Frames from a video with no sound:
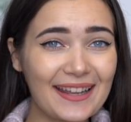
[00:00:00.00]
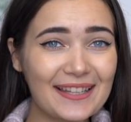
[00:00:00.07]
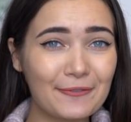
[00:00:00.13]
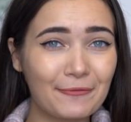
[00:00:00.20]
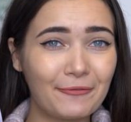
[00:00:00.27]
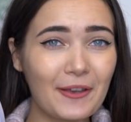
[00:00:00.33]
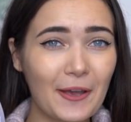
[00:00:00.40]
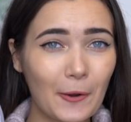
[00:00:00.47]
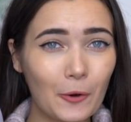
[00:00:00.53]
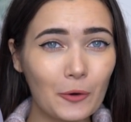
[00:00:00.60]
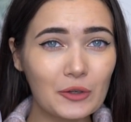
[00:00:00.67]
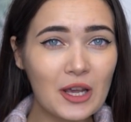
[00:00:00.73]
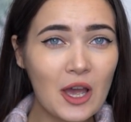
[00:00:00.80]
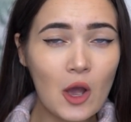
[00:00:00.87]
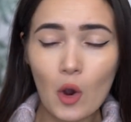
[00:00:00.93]
it's
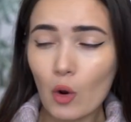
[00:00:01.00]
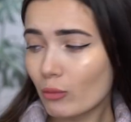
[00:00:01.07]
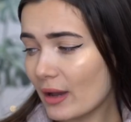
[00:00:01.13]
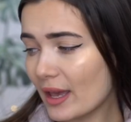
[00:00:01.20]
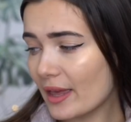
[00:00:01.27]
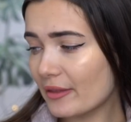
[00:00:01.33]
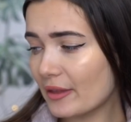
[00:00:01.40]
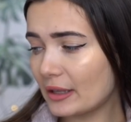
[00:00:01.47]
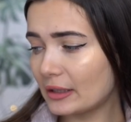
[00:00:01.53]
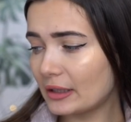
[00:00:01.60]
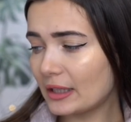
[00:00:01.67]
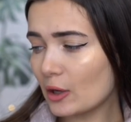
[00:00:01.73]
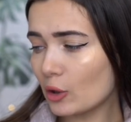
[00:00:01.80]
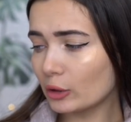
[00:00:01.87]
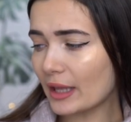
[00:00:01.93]
filled with
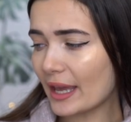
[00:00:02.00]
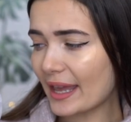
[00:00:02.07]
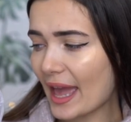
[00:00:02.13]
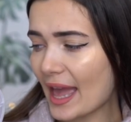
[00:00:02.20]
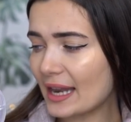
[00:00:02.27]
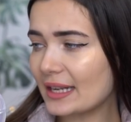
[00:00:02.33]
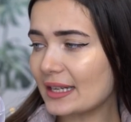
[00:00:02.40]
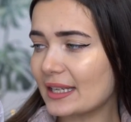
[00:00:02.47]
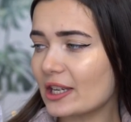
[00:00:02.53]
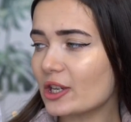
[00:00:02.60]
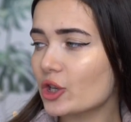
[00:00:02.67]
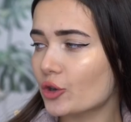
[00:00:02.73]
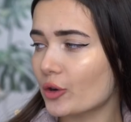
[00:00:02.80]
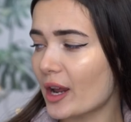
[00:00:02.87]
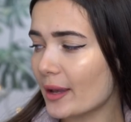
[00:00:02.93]
little like LED
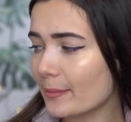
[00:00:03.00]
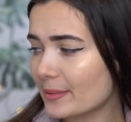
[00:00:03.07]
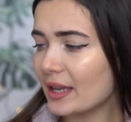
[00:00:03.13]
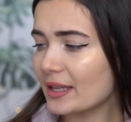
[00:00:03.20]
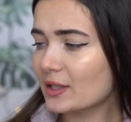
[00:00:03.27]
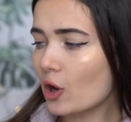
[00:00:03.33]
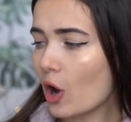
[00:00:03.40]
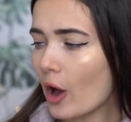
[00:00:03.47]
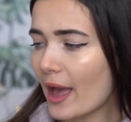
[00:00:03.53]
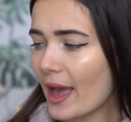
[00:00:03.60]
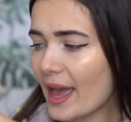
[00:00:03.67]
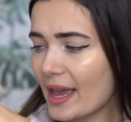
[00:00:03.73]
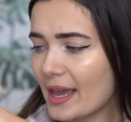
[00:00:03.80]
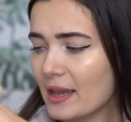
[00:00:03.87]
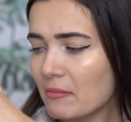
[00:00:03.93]
strips. It's got
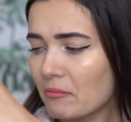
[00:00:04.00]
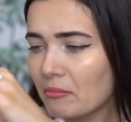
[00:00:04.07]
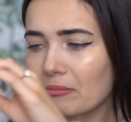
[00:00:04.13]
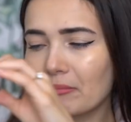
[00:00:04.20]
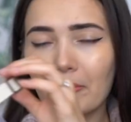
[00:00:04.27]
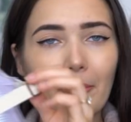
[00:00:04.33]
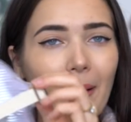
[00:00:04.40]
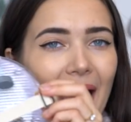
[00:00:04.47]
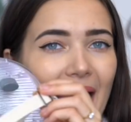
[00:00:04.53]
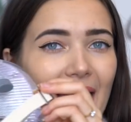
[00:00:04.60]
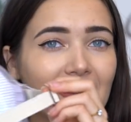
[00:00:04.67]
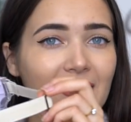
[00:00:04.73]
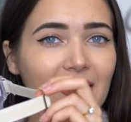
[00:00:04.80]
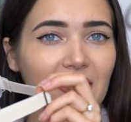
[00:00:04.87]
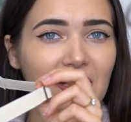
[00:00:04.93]
a
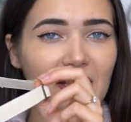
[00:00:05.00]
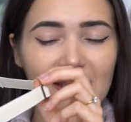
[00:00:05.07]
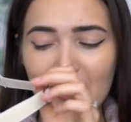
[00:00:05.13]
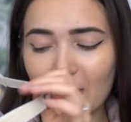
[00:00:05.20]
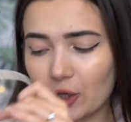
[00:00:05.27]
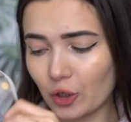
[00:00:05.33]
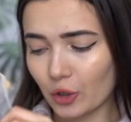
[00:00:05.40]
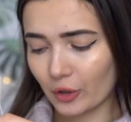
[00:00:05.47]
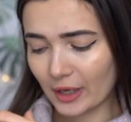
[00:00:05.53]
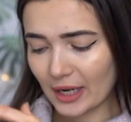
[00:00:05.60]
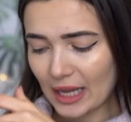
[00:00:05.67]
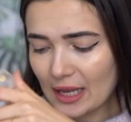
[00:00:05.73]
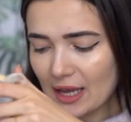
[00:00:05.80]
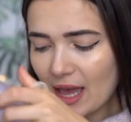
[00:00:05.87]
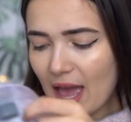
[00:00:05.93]
band to secure
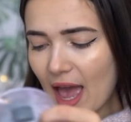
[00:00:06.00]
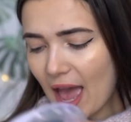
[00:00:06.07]
it.